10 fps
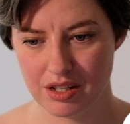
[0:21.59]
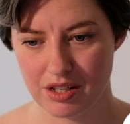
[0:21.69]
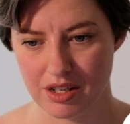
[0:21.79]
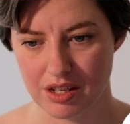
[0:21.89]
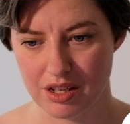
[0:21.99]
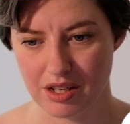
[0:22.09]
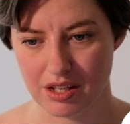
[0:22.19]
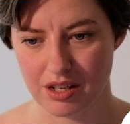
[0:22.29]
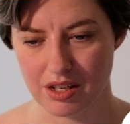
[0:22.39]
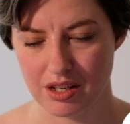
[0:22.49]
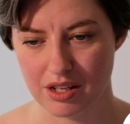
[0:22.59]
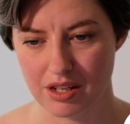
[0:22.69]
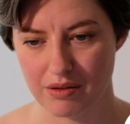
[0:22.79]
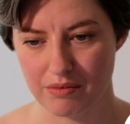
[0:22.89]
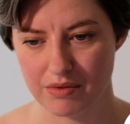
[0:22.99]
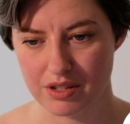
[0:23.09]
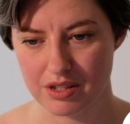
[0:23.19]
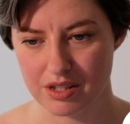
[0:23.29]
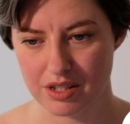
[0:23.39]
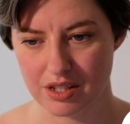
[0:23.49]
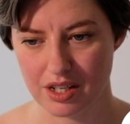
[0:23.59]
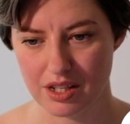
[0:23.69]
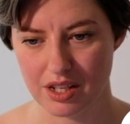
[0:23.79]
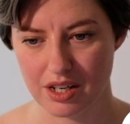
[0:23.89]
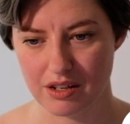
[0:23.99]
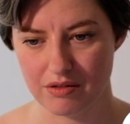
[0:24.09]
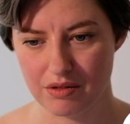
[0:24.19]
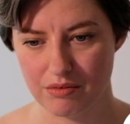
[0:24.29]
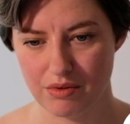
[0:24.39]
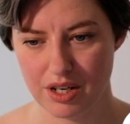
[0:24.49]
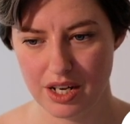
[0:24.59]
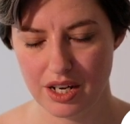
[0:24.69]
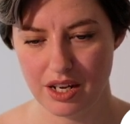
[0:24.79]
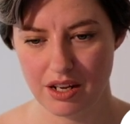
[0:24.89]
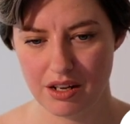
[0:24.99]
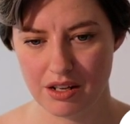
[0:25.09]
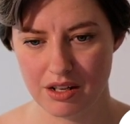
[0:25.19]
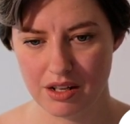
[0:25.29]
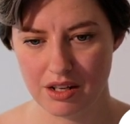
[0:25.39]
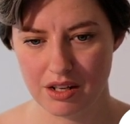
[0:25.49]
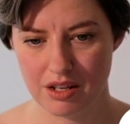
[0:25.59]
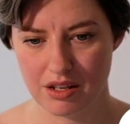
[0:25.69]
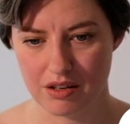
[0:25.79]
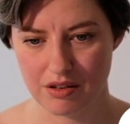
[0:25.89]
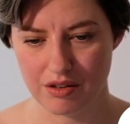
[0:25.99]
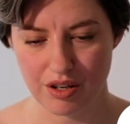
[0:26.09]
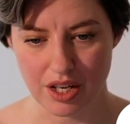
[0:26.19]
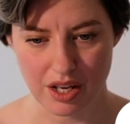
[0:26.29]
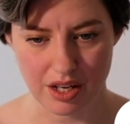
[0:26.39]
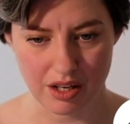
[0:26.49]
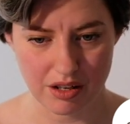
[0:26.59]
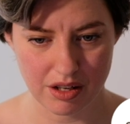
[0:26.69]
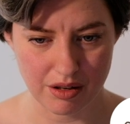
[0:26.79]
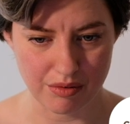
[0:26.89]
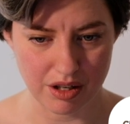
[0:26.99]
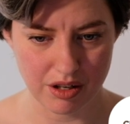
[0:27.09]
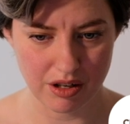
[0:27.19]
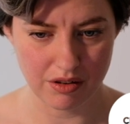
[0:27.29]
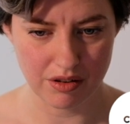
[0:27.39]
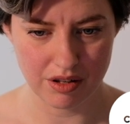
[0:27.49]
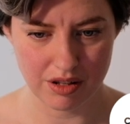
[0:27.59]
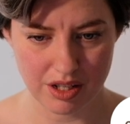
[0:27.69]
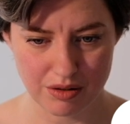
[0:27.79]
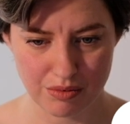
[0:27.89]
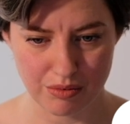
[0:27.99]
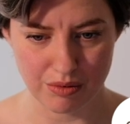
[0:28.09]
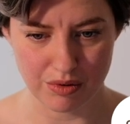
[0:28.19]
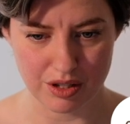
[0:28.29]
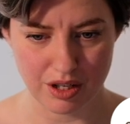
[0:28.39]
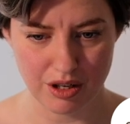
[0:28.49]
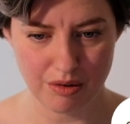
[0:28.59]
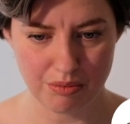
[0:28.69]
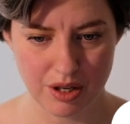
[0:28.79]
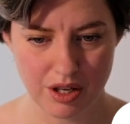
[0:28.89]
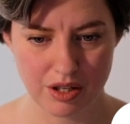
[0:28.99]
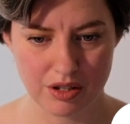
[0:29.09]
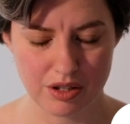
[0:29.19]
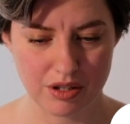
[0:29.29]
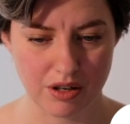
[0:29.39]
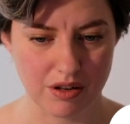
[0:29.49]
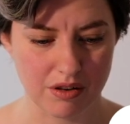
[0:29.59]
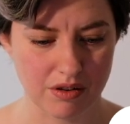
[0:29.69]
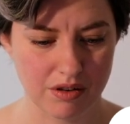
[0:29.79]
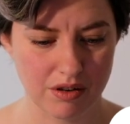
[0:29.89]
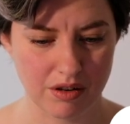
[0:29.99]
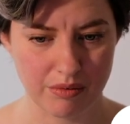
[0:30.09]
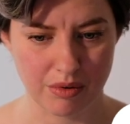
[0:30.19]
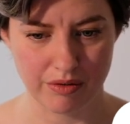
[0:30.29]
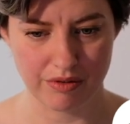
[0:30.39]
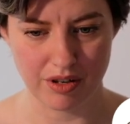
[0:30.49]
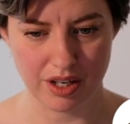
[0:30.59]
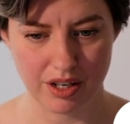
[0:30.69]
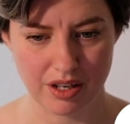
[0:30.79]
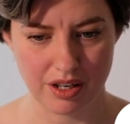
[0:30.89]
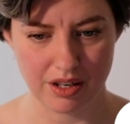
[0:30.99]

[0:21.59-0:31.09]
Um, let's just get that out of the way. Okay, here we go. That's what we want to loop. So I'm hovering.